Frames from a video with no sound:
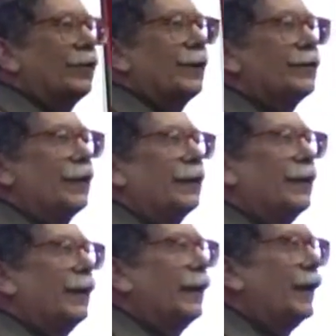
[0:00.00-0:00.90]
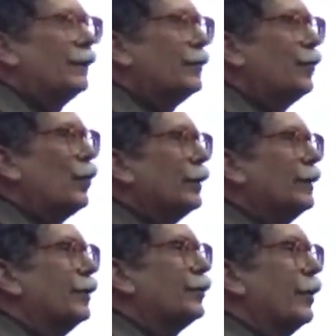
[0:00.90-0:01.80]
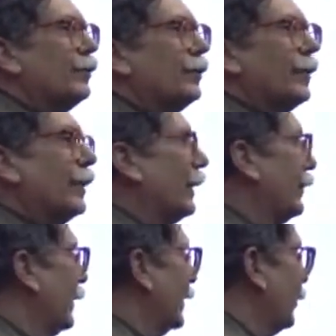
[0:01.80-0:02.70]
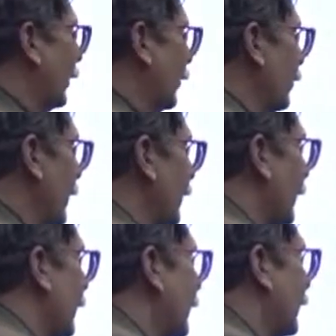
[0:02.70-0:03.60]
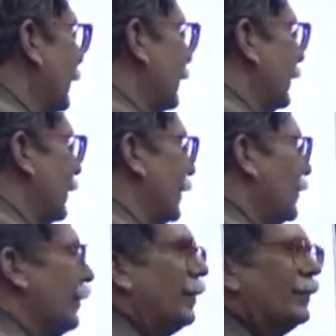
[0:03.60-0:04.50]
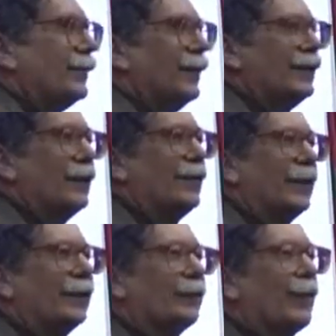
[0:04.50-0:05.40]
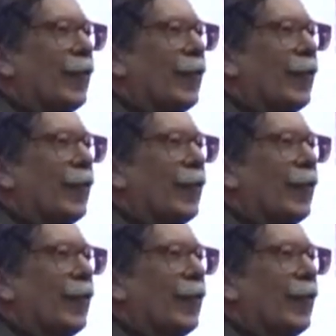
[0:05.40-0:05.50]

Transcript: They said, it's important to show something. I think in Beirut even, they said you have to see something.